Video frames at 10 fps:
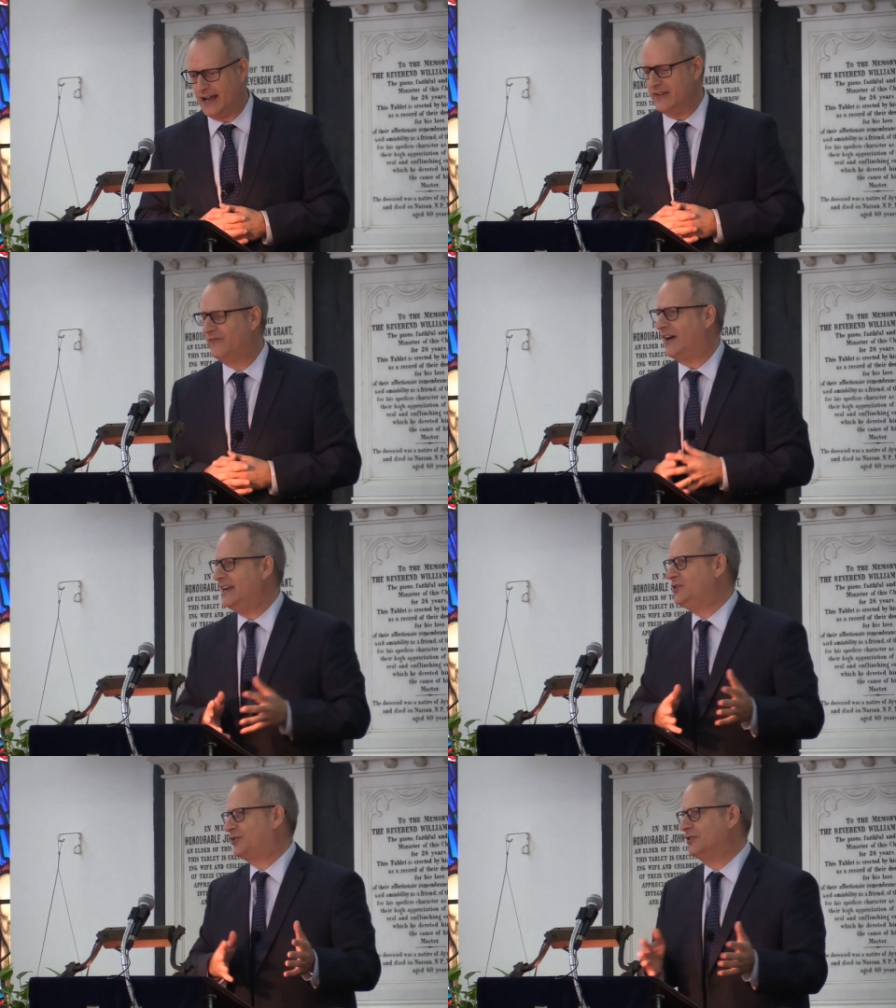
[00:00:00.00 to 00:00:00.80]
I
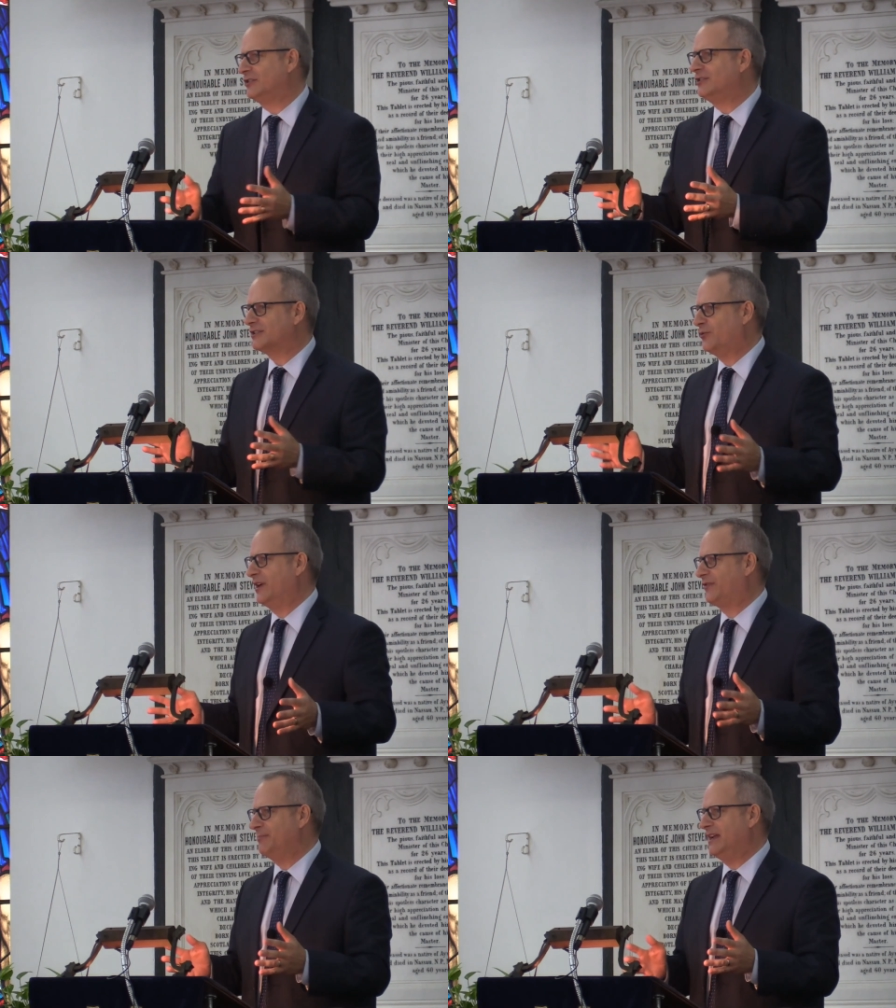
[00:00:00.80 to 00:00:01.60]
invite you to look
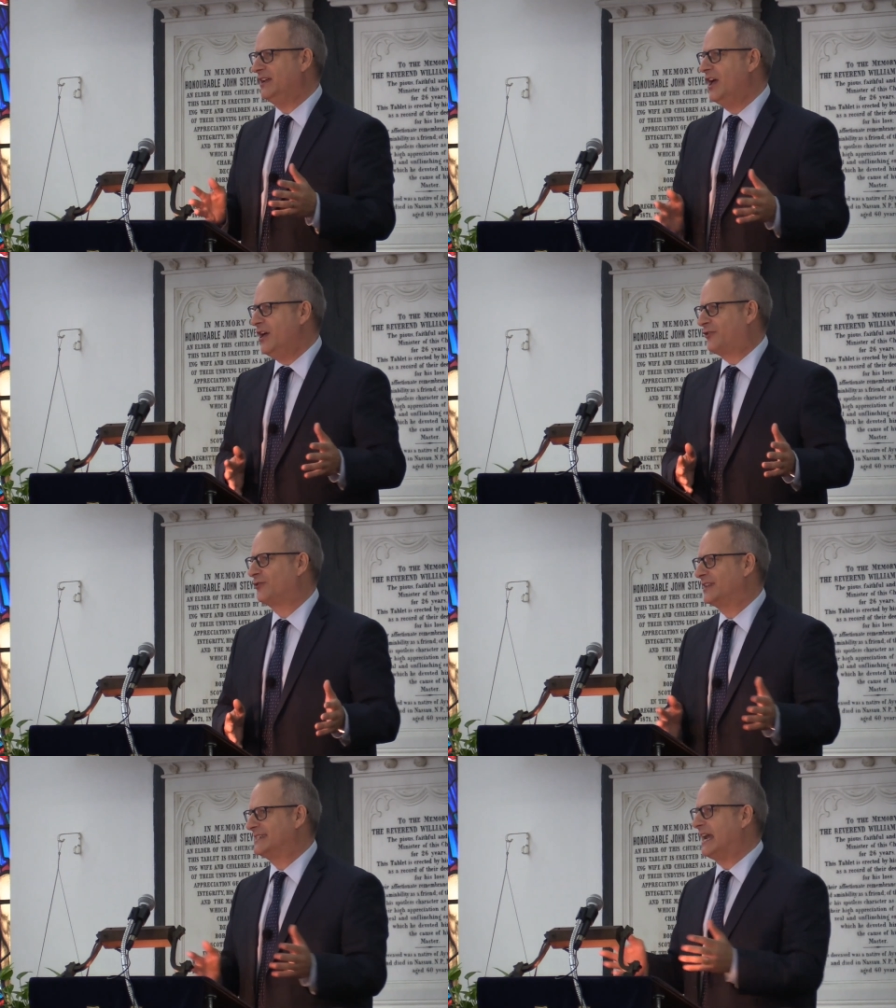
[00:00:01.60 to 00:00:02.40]
with me
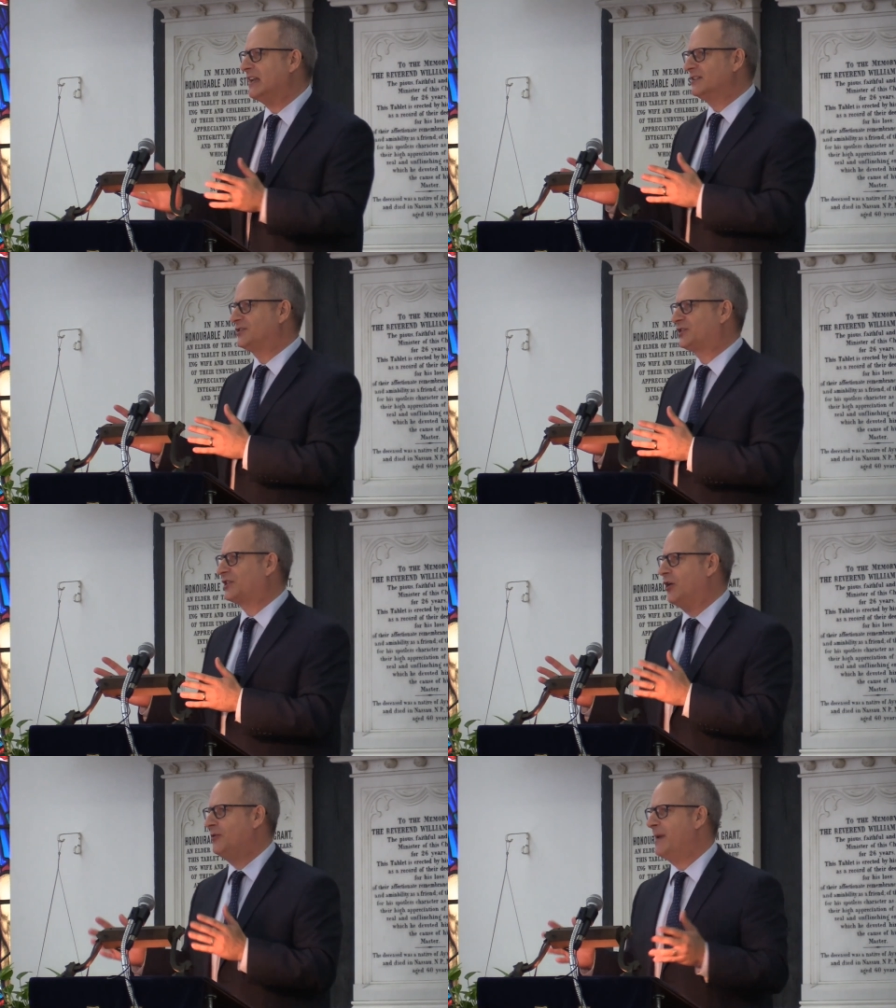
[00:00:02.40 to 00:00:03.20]
through the
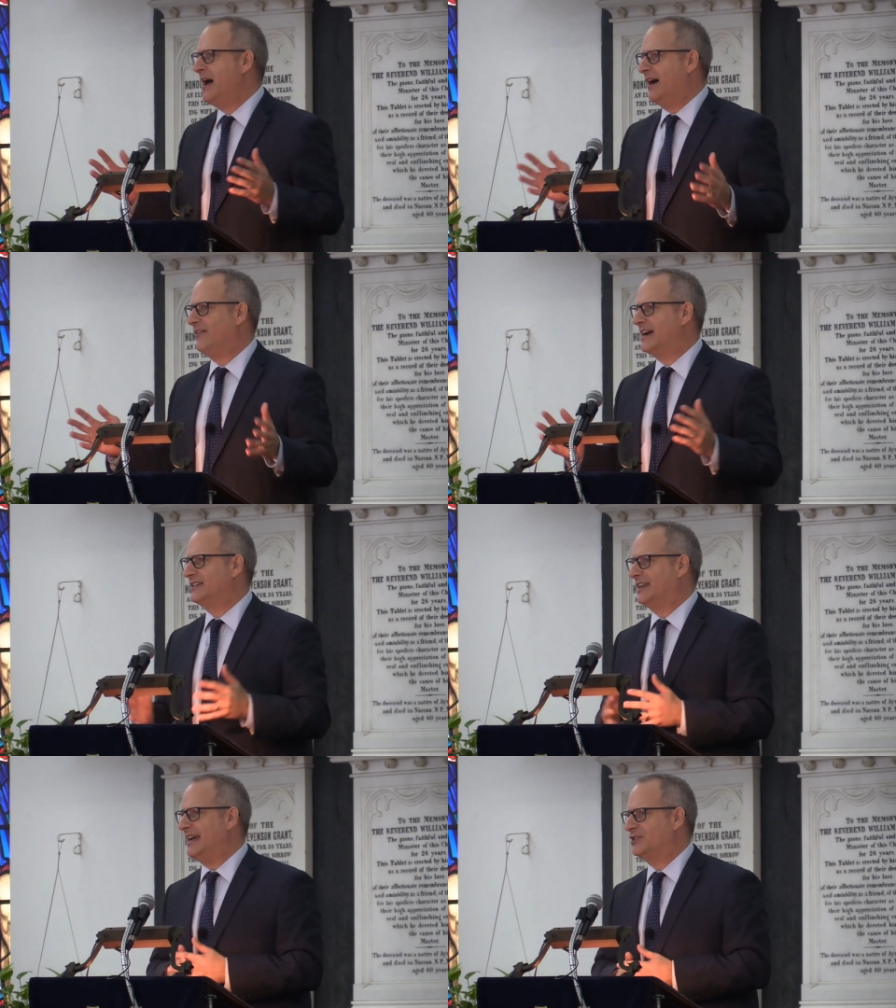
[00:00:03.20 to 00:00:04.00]
telescope of
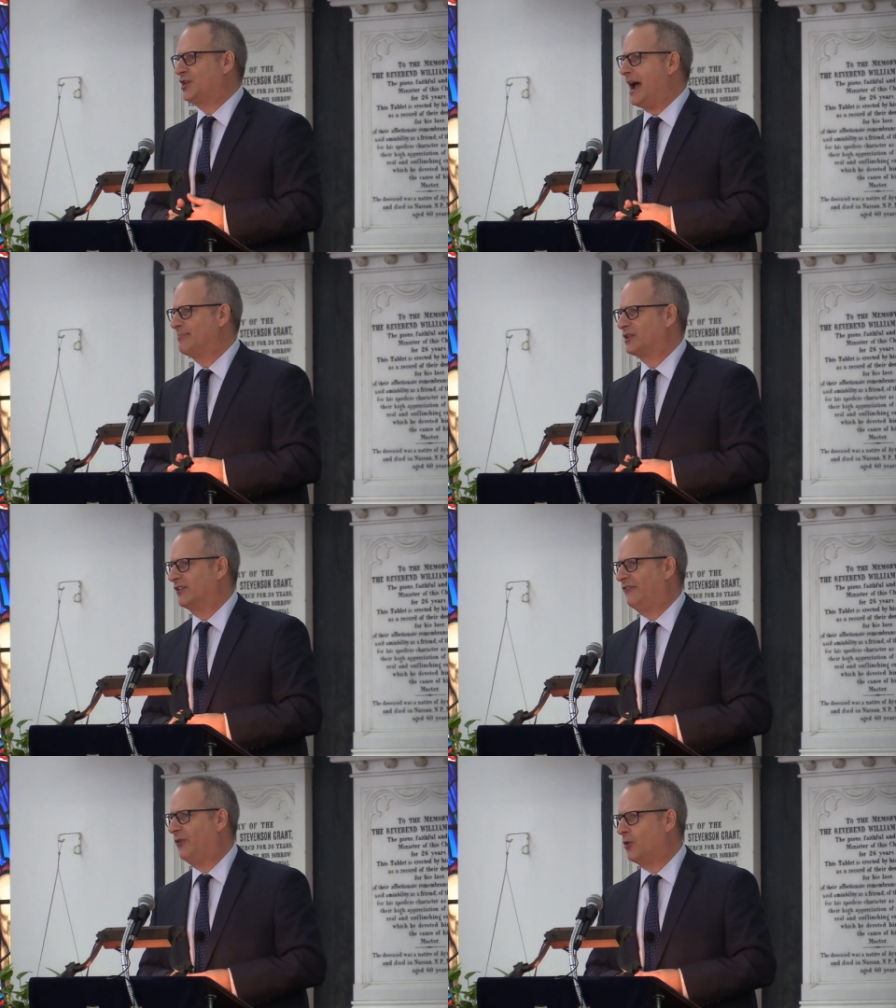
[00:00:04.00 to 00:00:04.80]
Isaiah
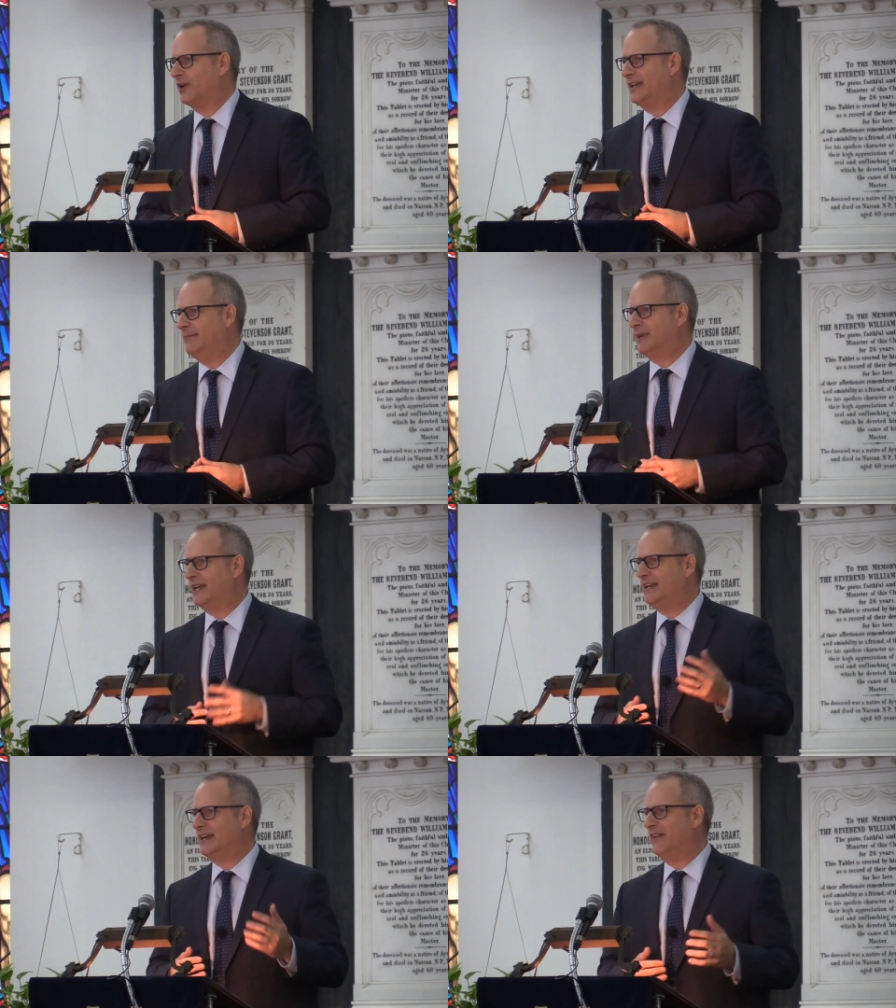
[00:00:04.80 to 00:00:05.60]
chapter 40,
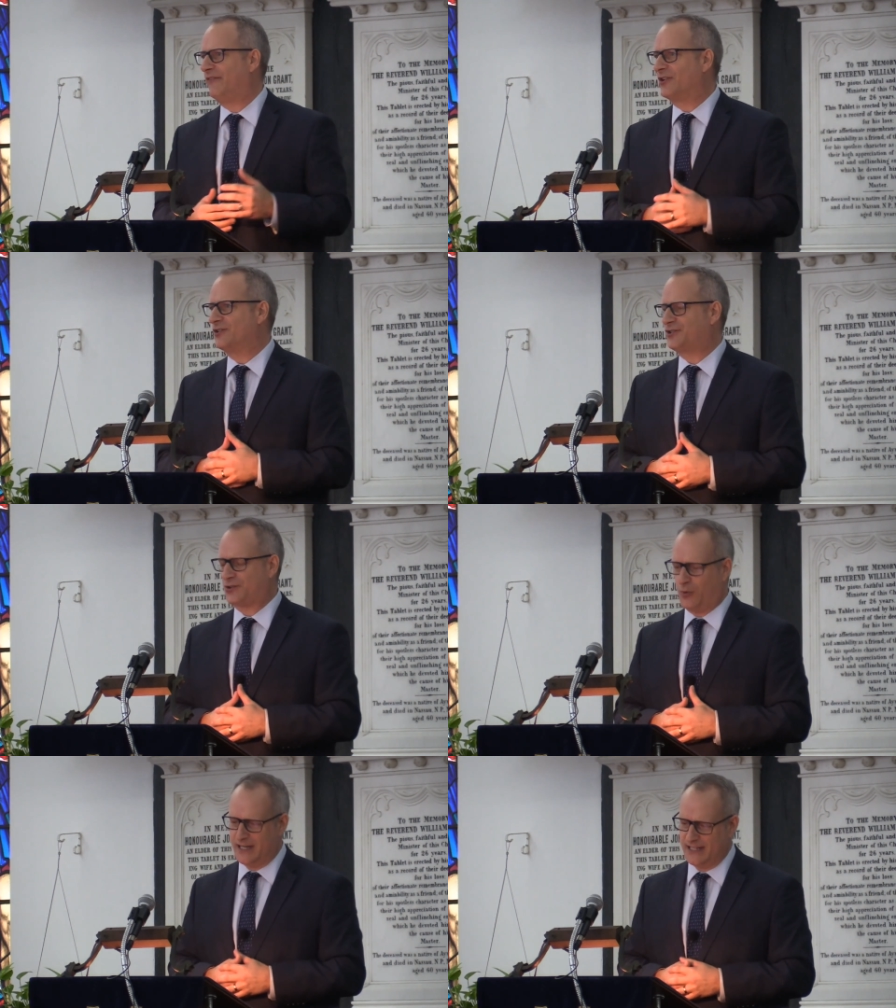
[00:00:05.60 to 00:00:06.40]
beginning at verse
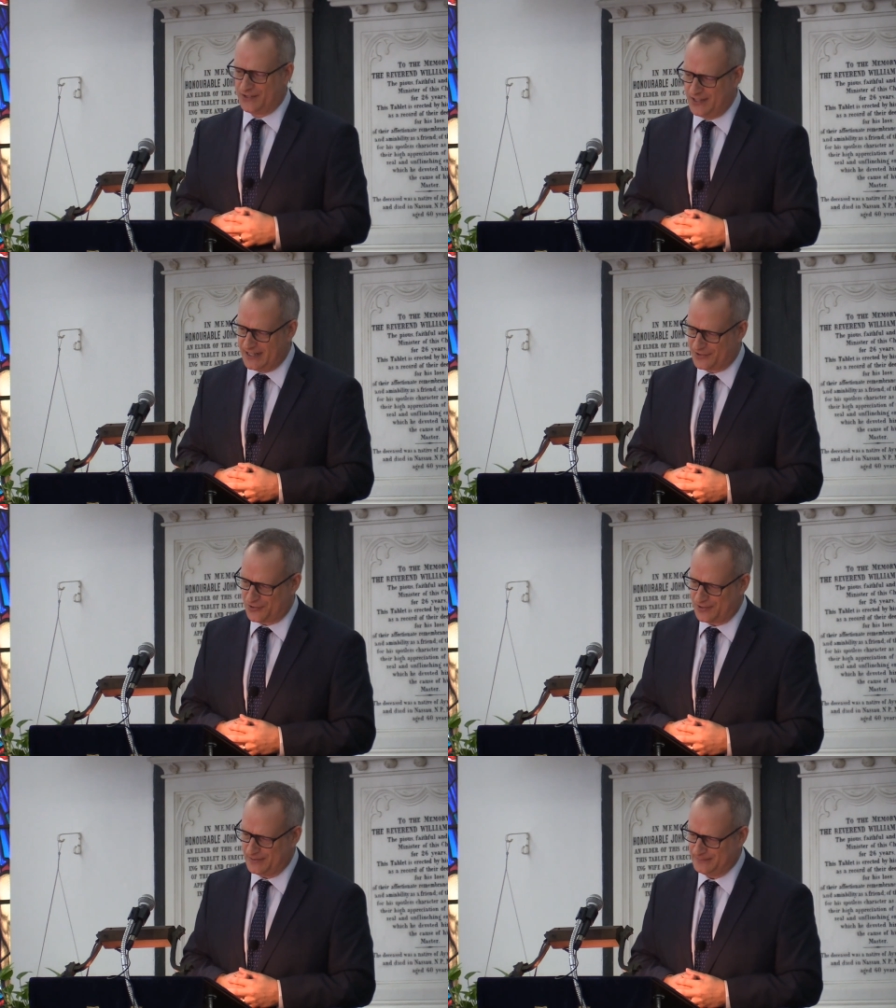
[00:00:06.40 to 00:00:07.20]
26.